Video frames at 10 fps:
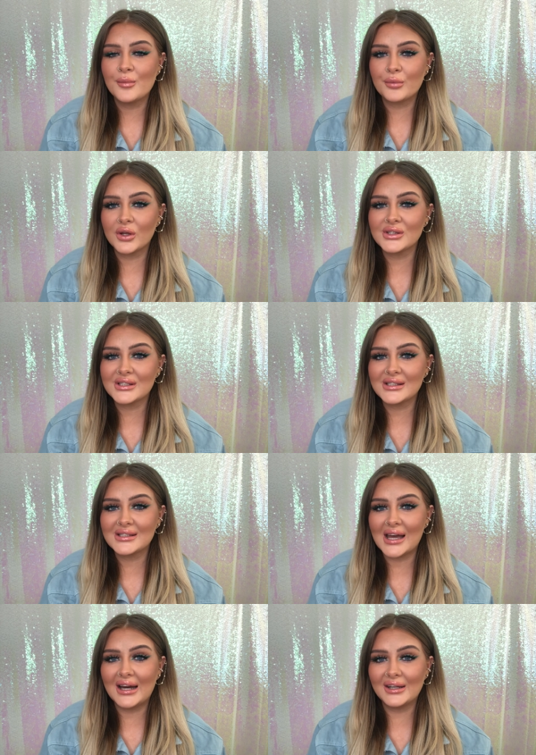
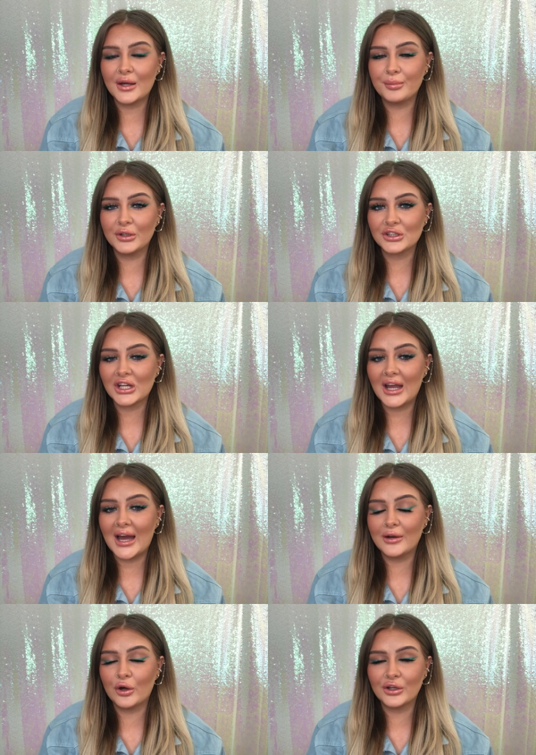bronzers and a blusher,
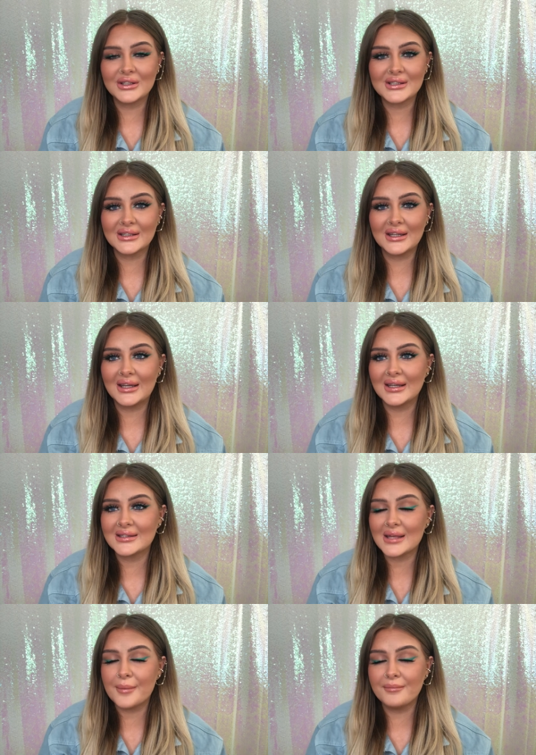and honestly
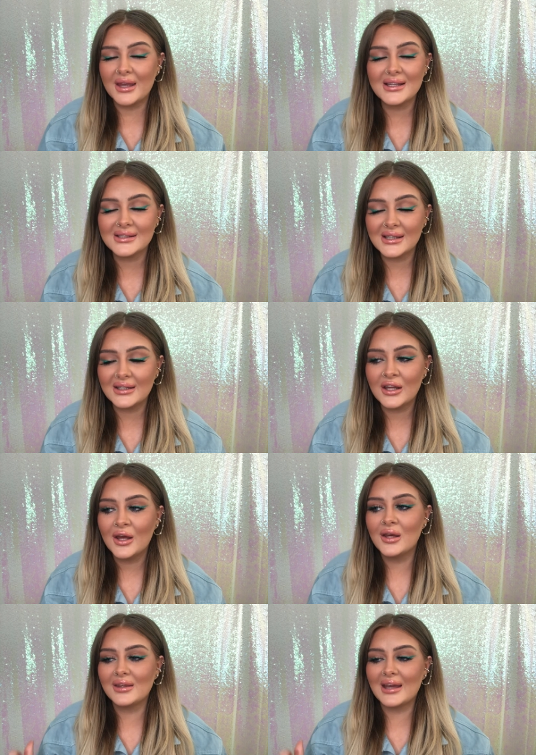it's amazing.
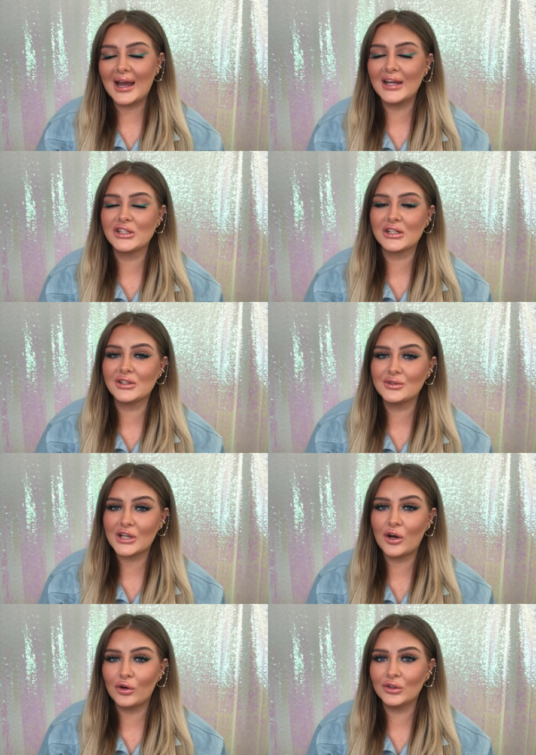The eyeshadows
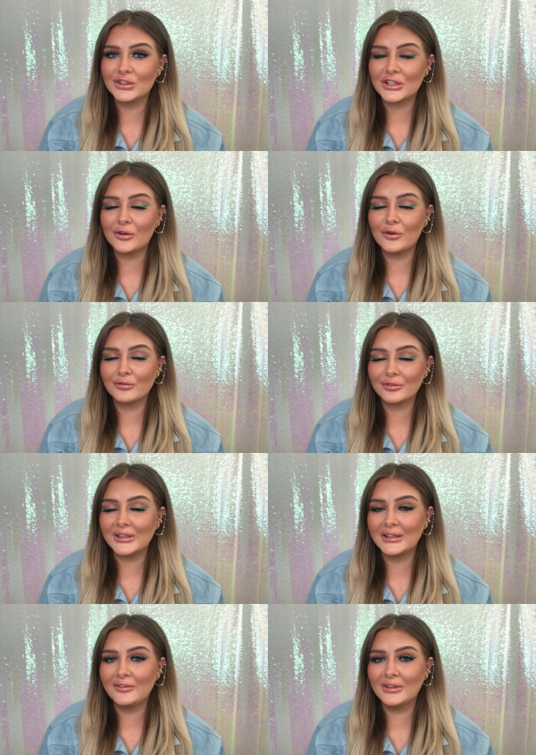are also
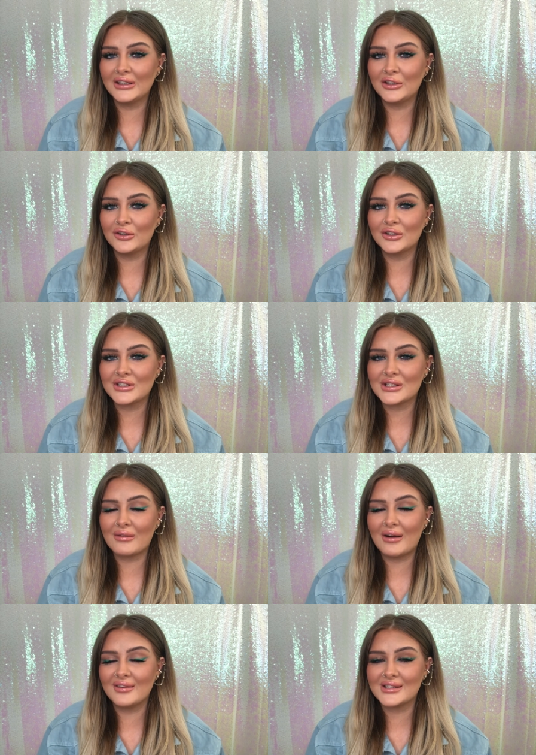really good, so
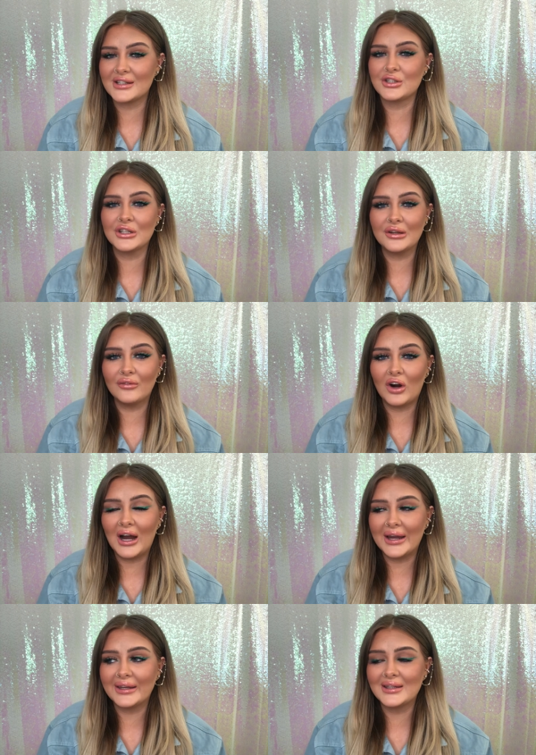I was like, do you know
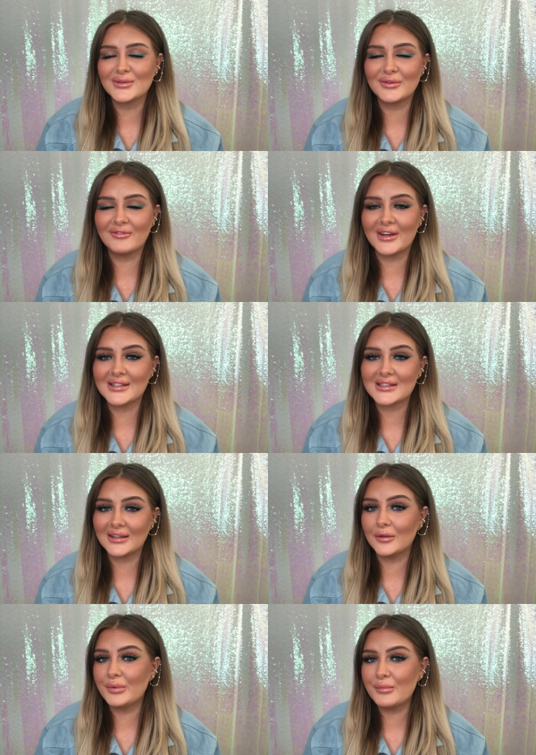what, I need to invest
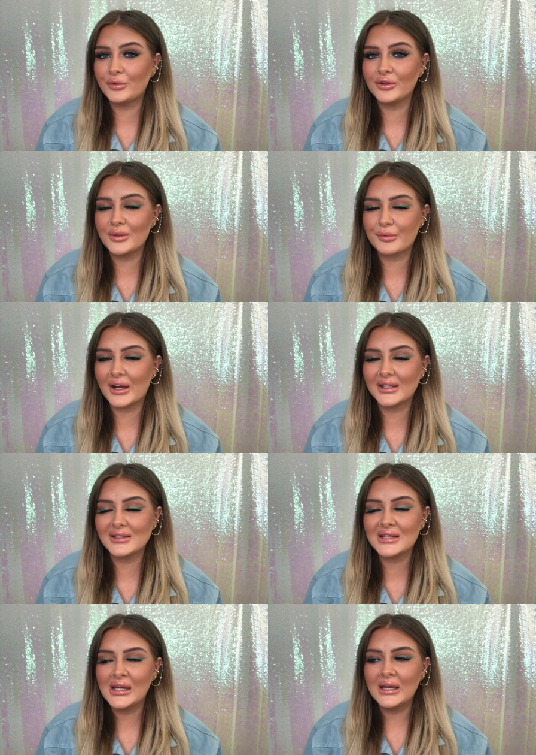a little bit more in the brand,